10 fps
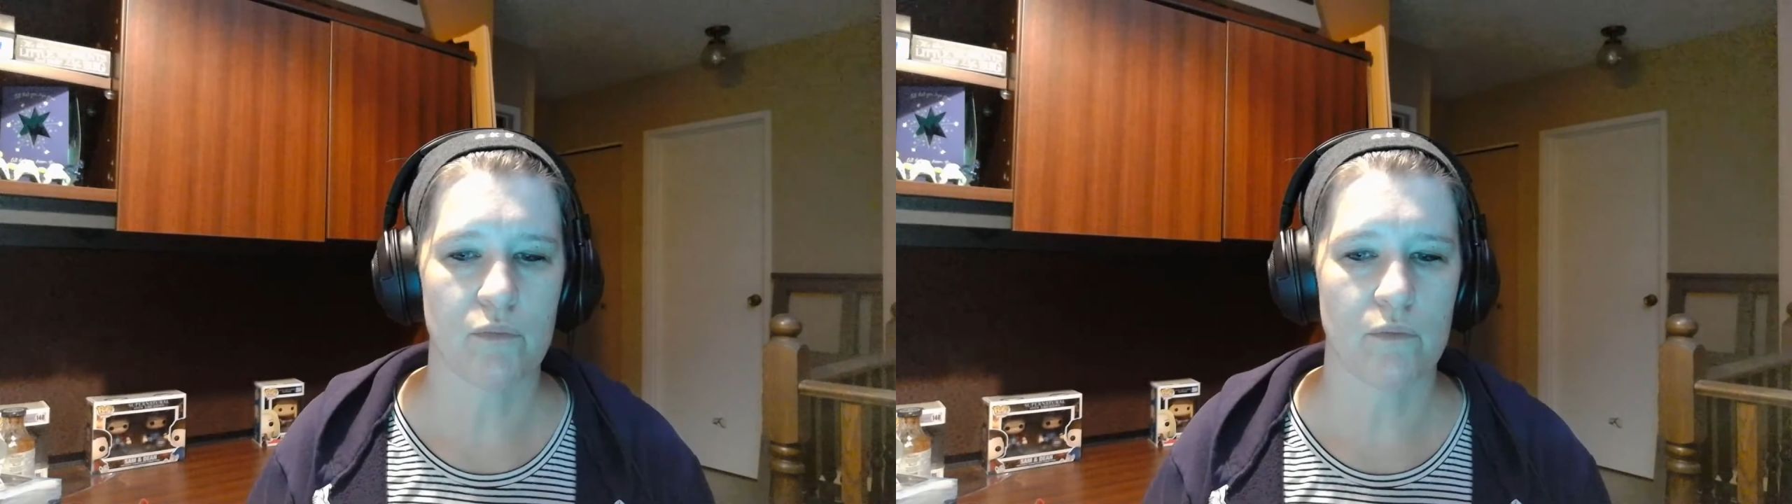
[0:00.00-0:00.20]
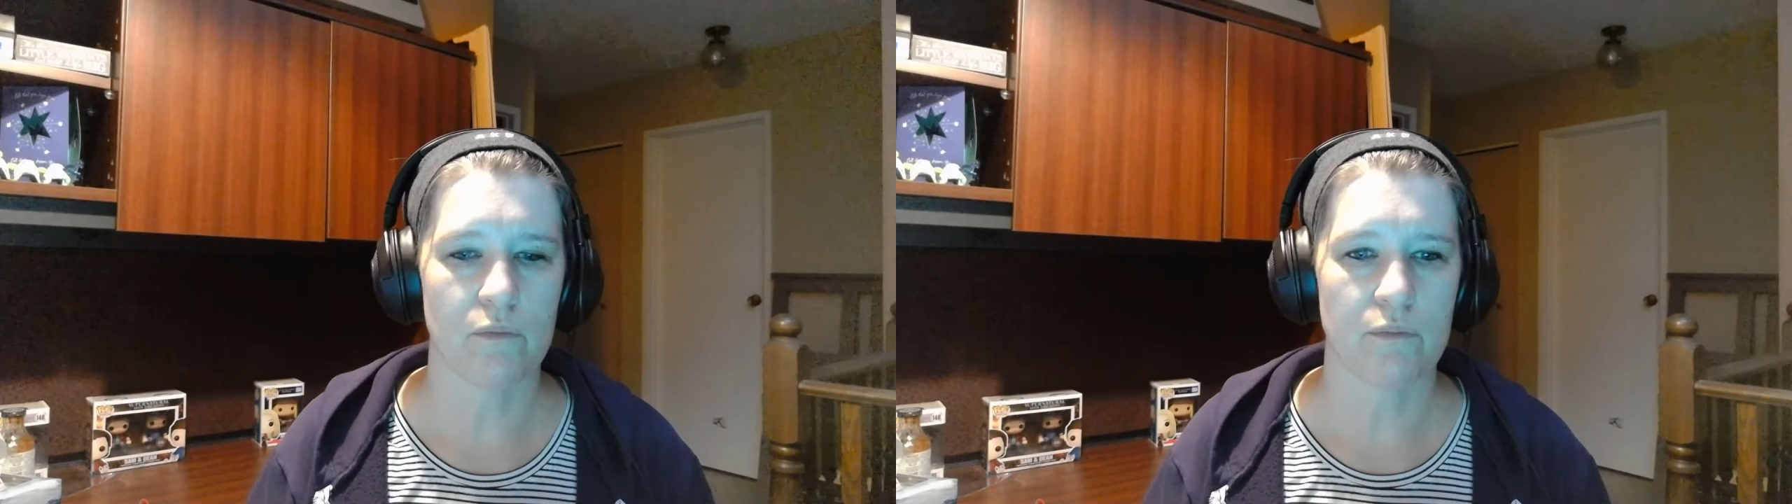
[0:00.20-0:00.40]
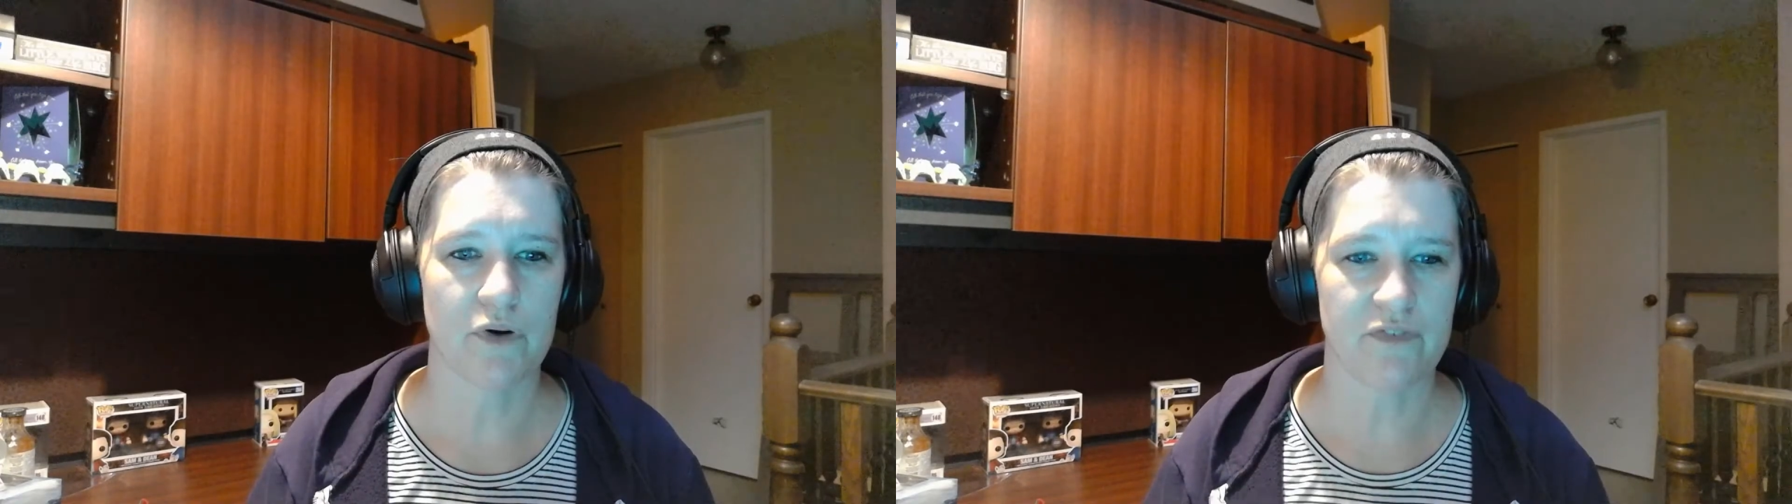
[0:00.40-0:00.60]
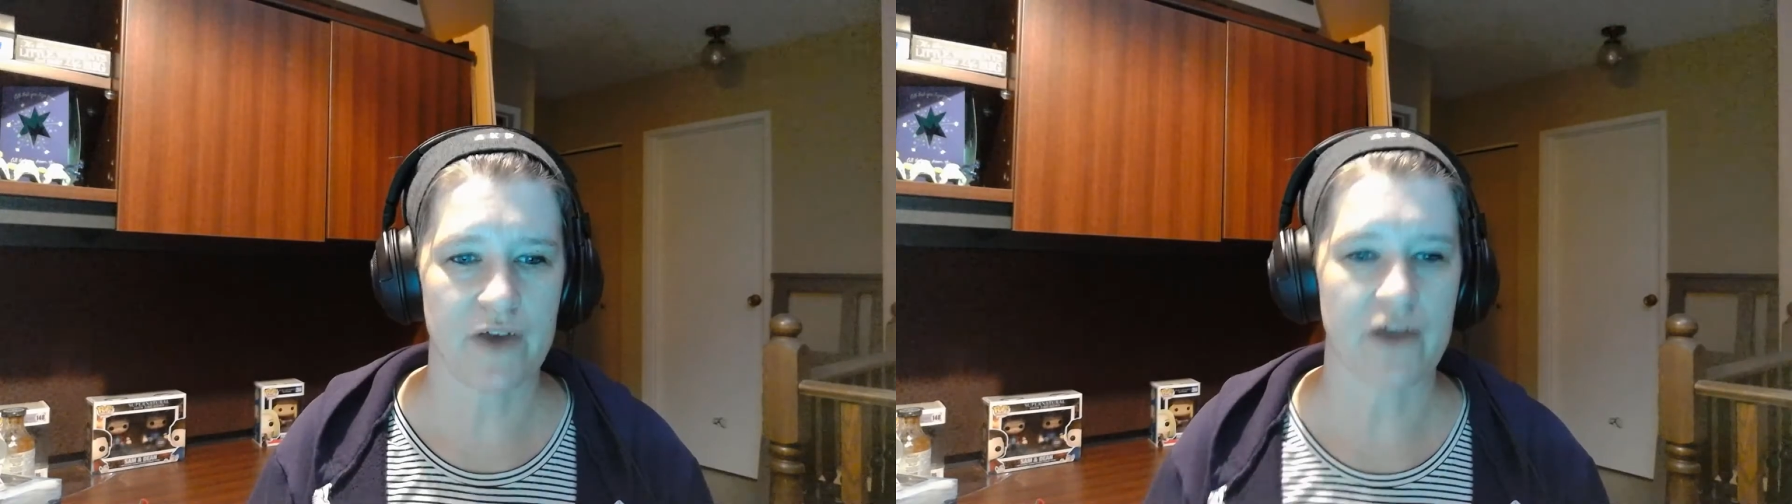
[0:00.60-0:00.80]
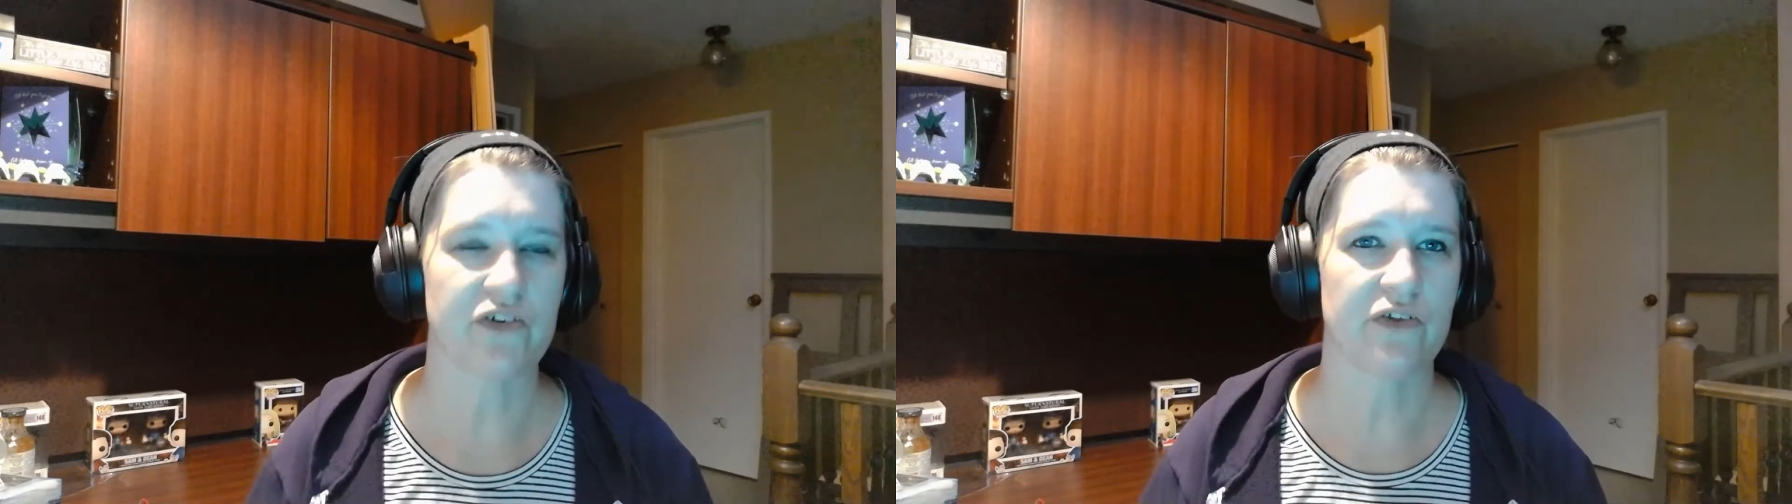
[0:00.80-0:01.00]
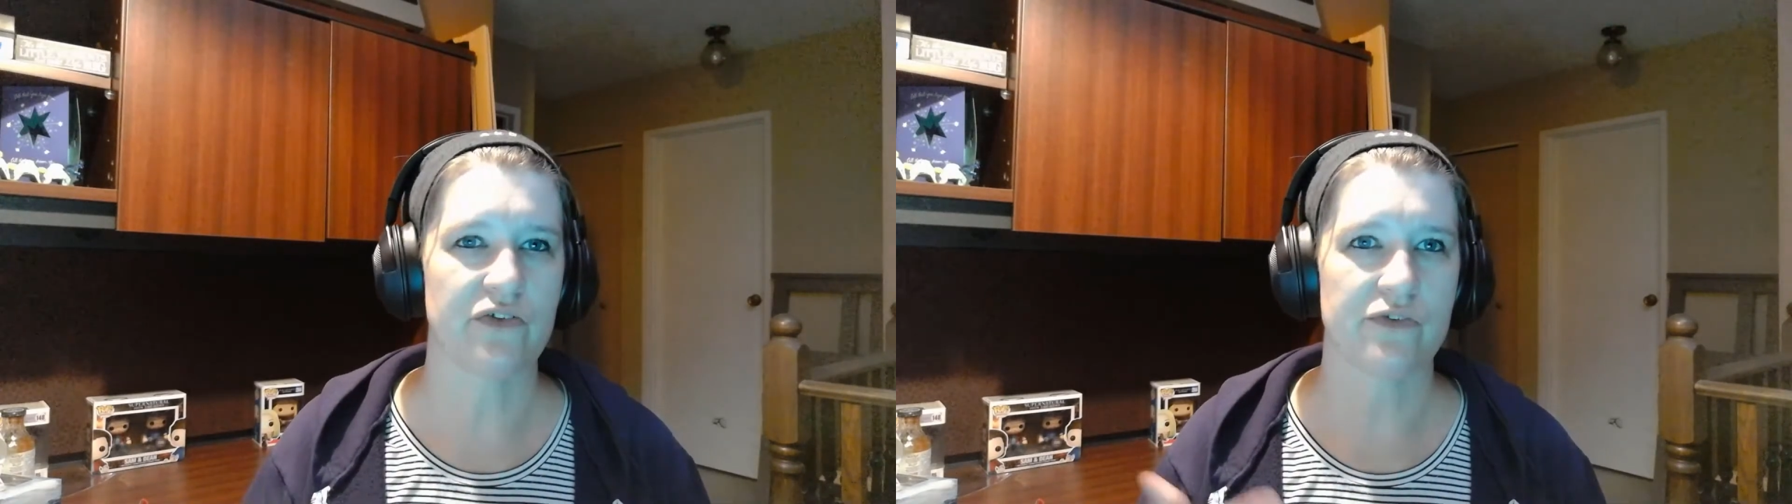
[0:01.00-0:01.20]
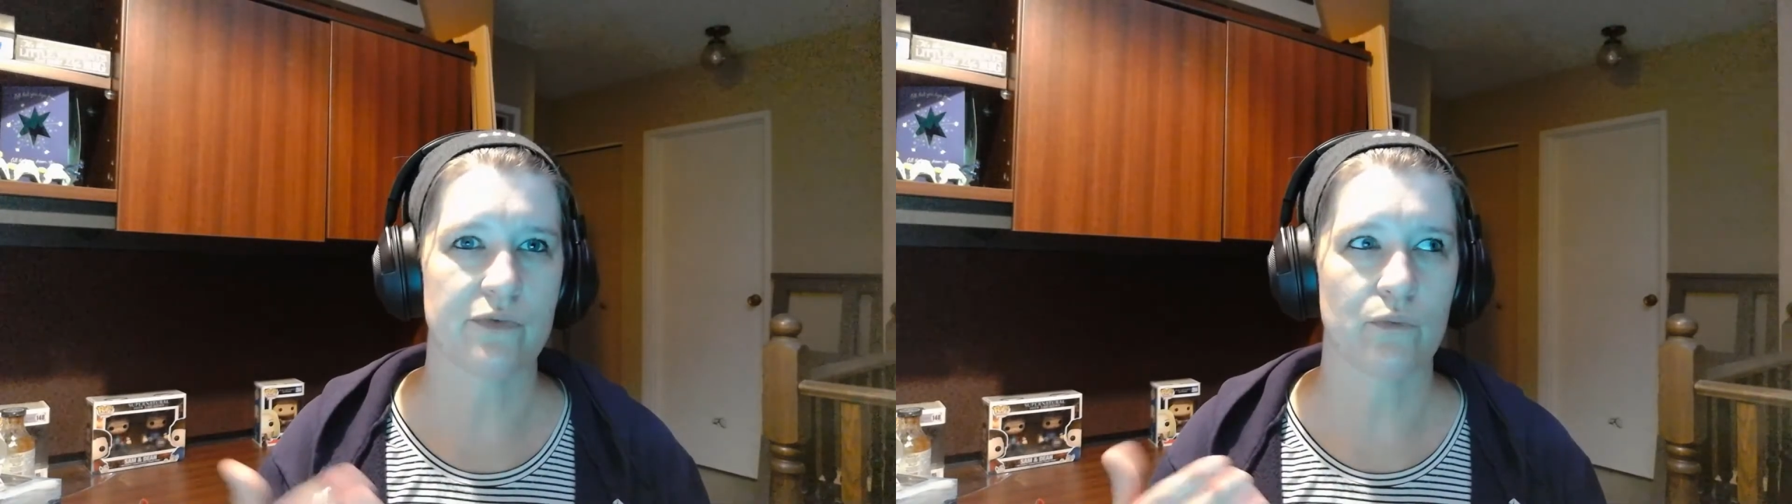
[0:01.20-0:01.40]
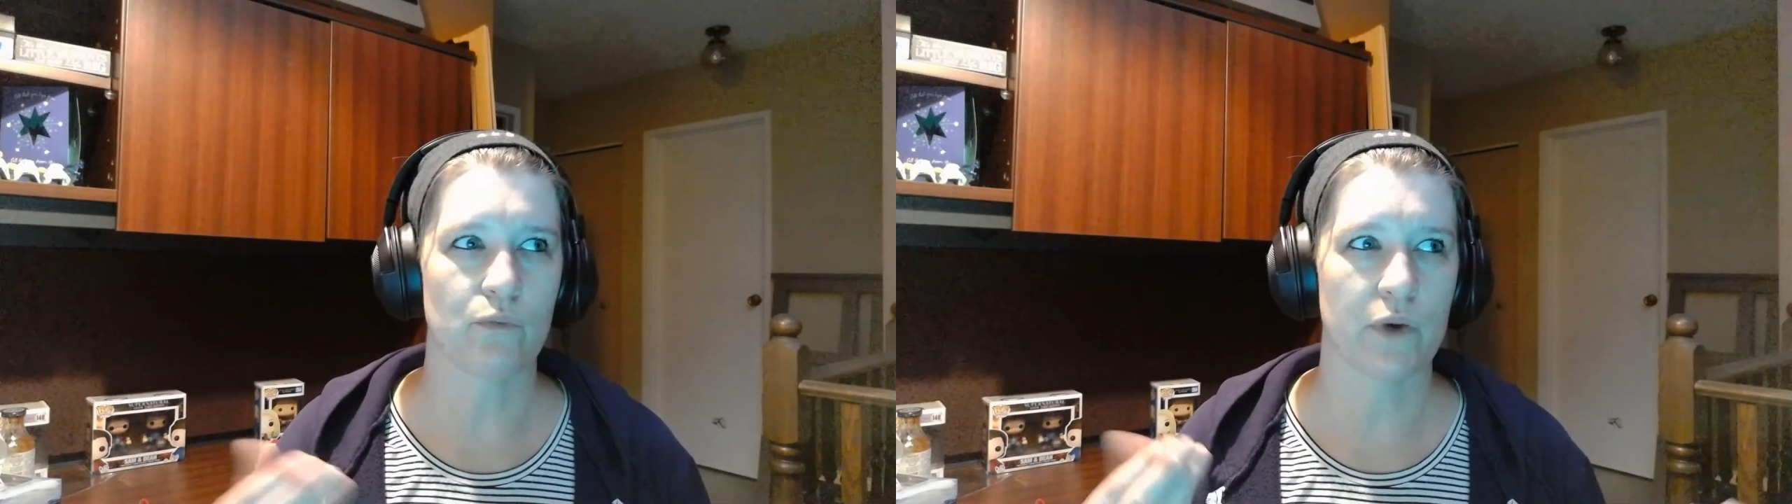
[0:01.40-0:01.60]
professions
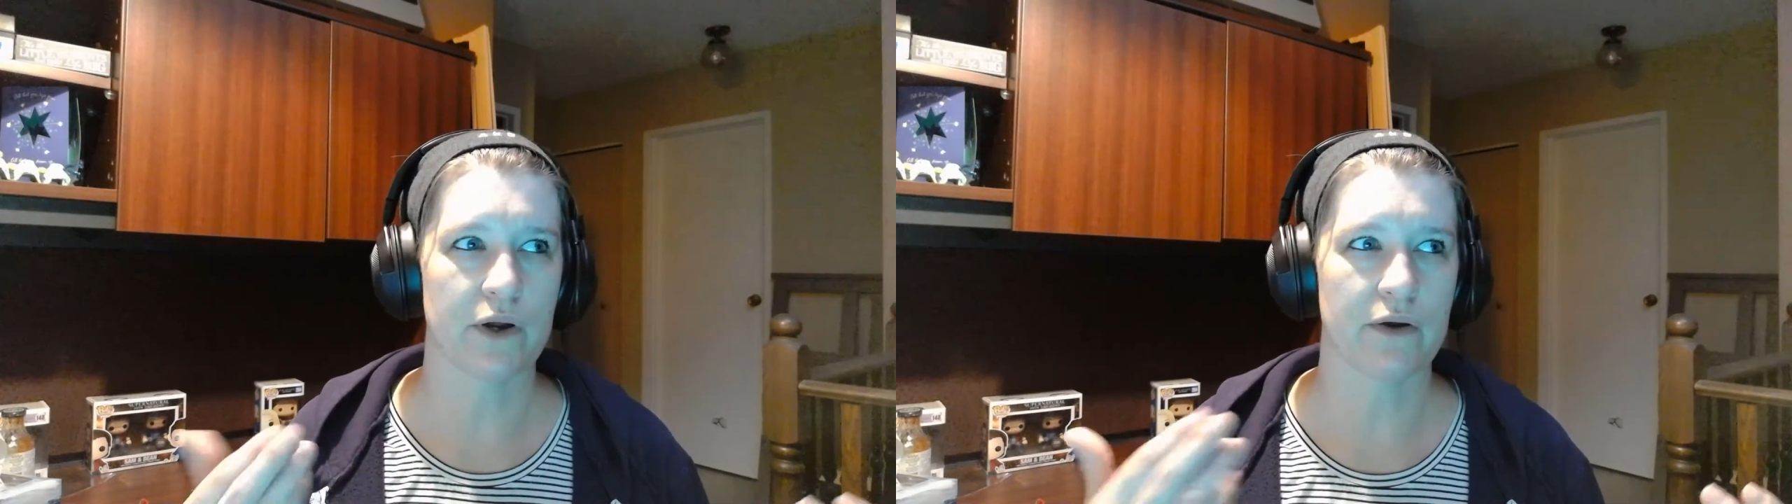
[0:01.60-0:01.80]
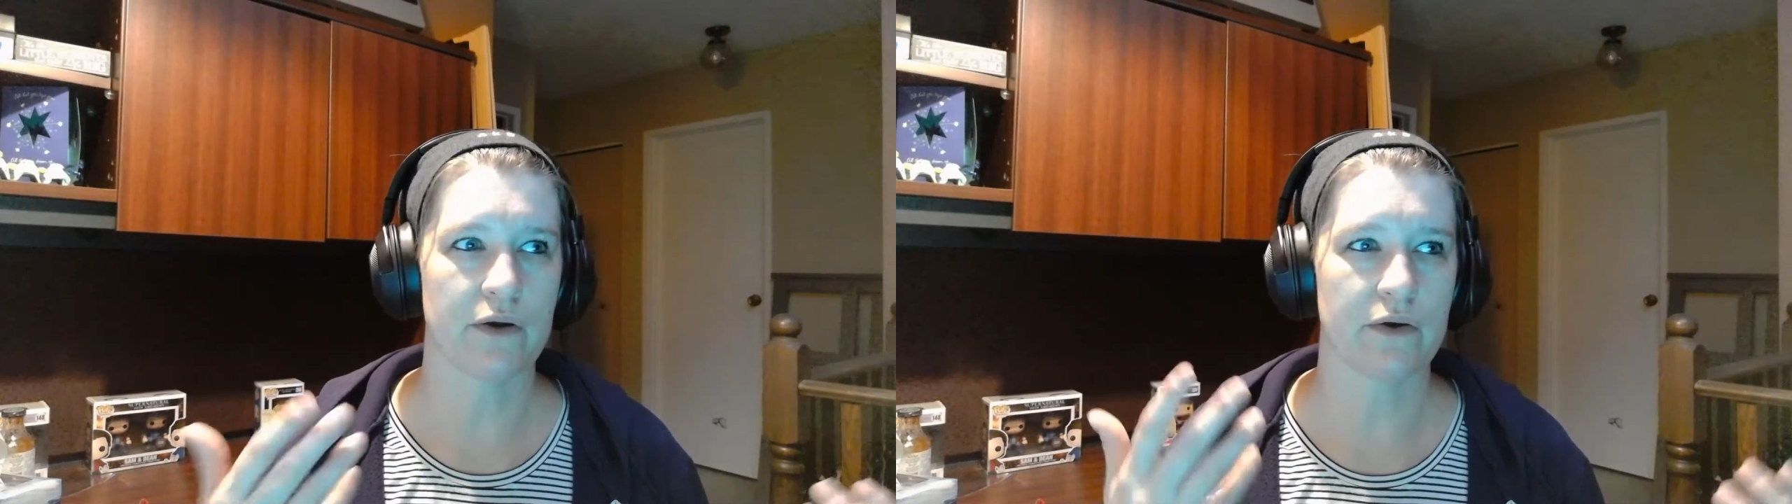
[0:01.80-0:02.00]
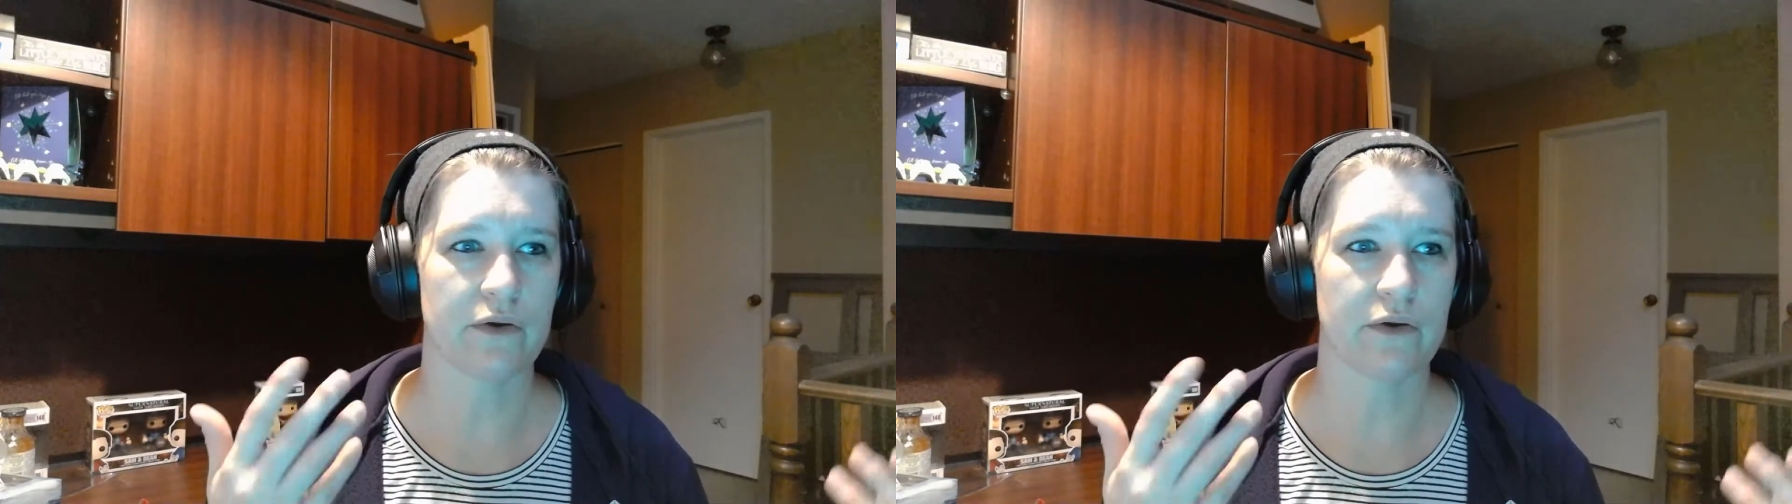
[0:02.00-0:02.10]
where